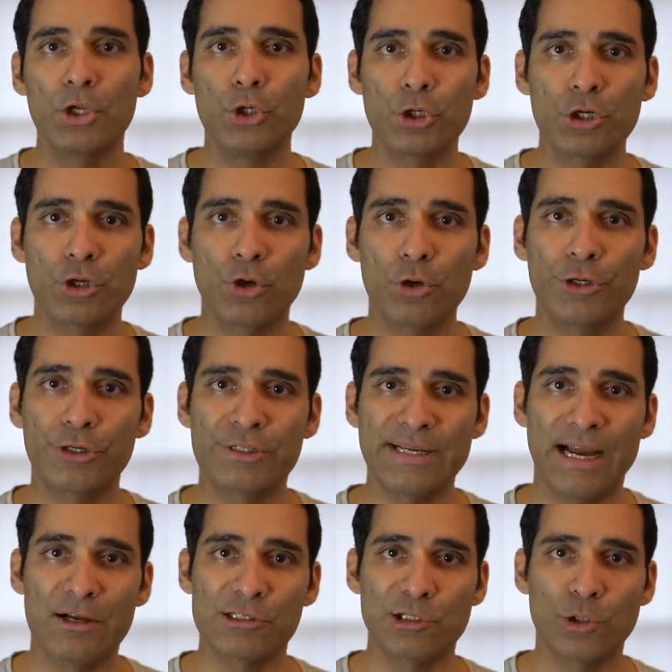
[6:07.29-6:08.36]
You can go to your
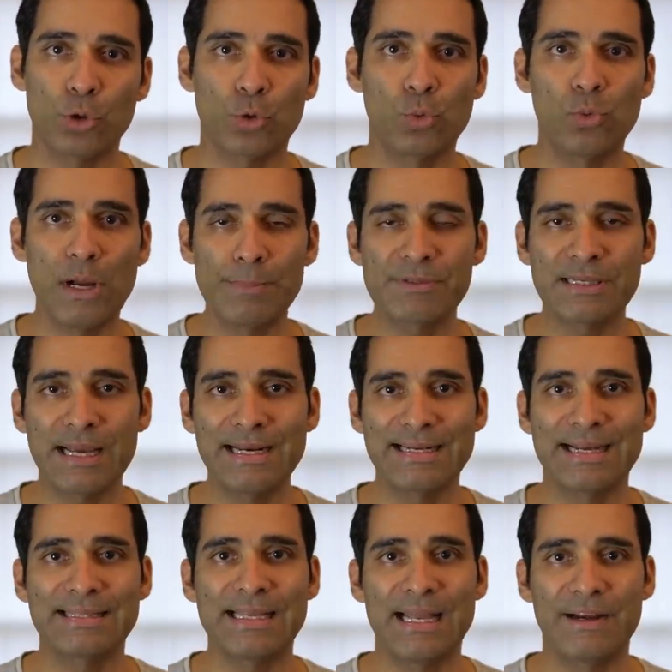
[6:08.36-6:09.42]
town's local website and
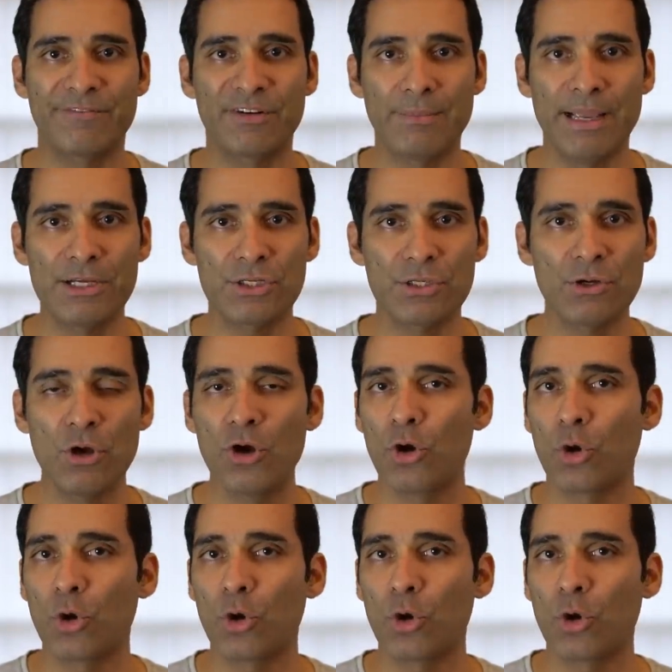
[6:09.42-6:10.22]
get that information,